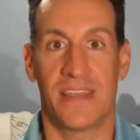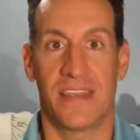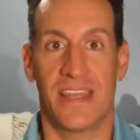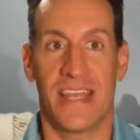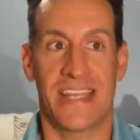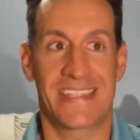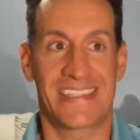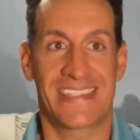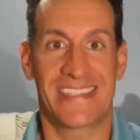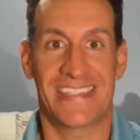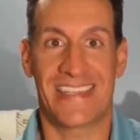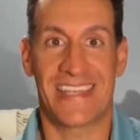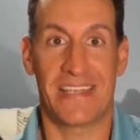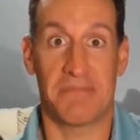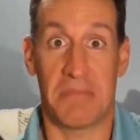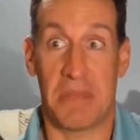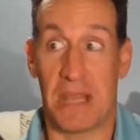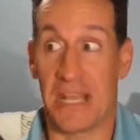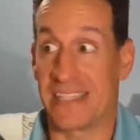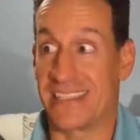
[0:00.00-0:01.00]
it's
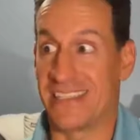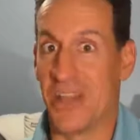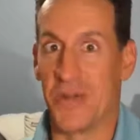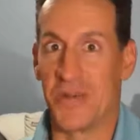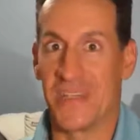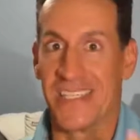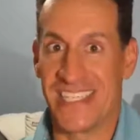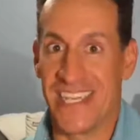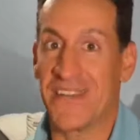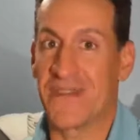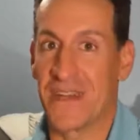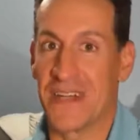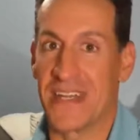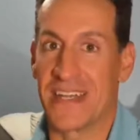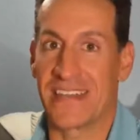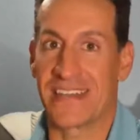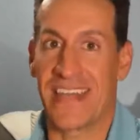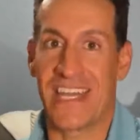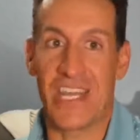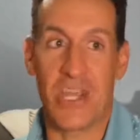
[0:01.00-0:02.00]
it's no
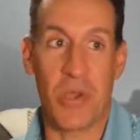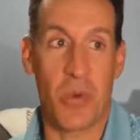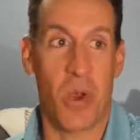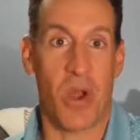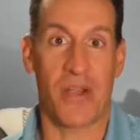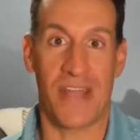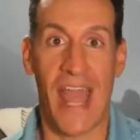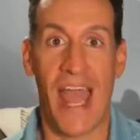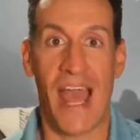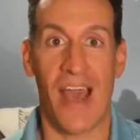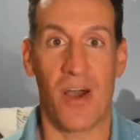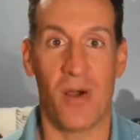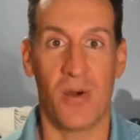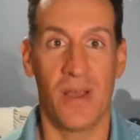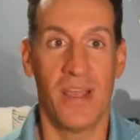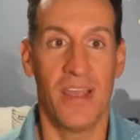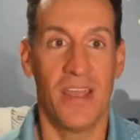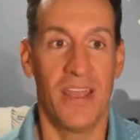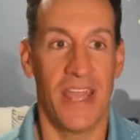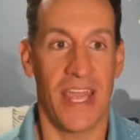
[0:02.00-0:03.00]
different than you are now
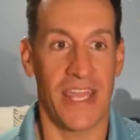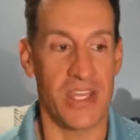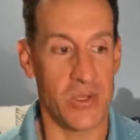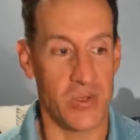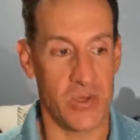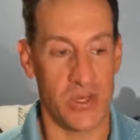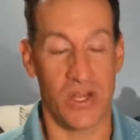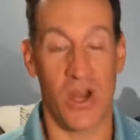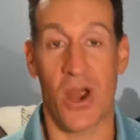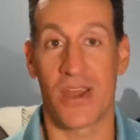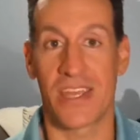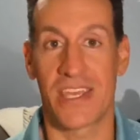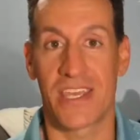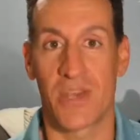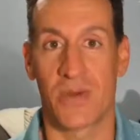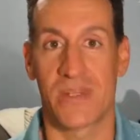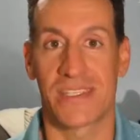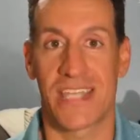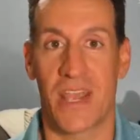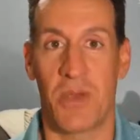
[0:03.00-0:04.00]
and you could argue
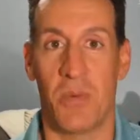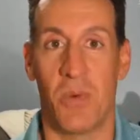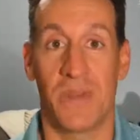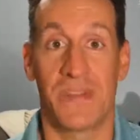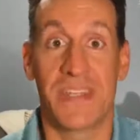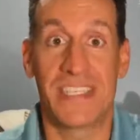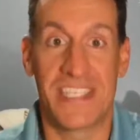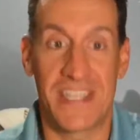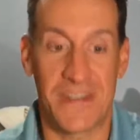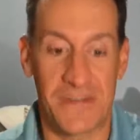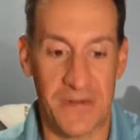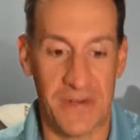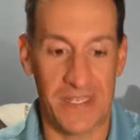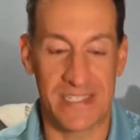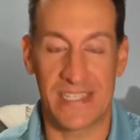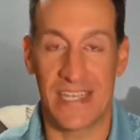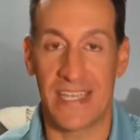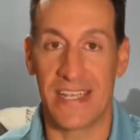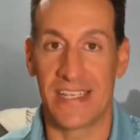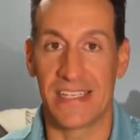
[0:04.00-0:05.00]
and say well the
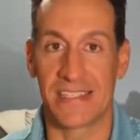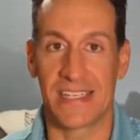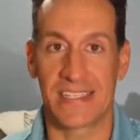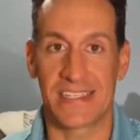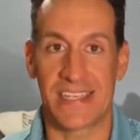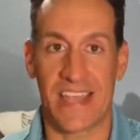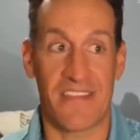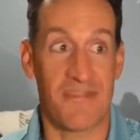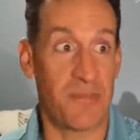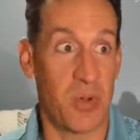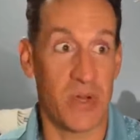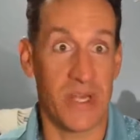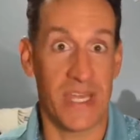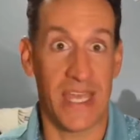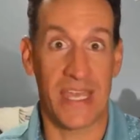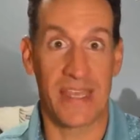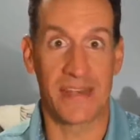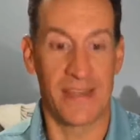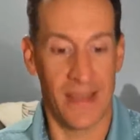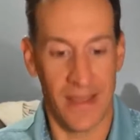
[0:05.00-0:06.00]
difference is is i put
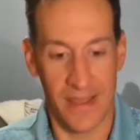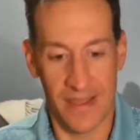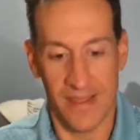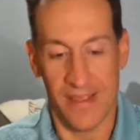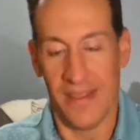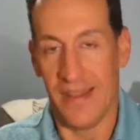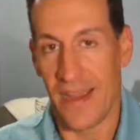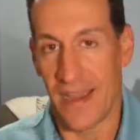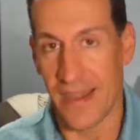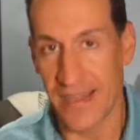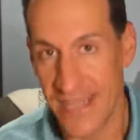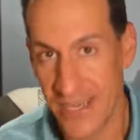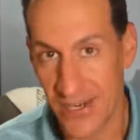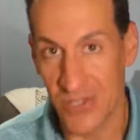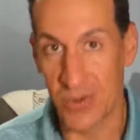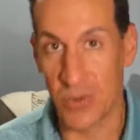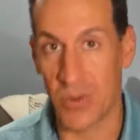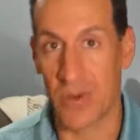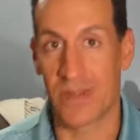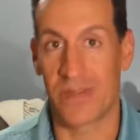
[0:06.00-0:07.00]
in a
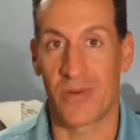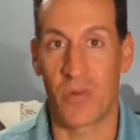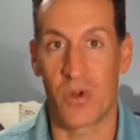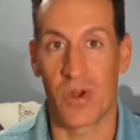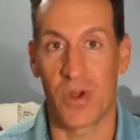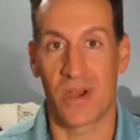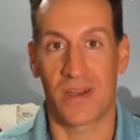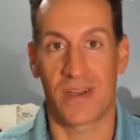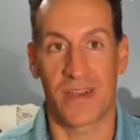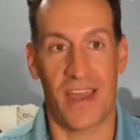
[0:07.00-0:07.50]
year's worth of work.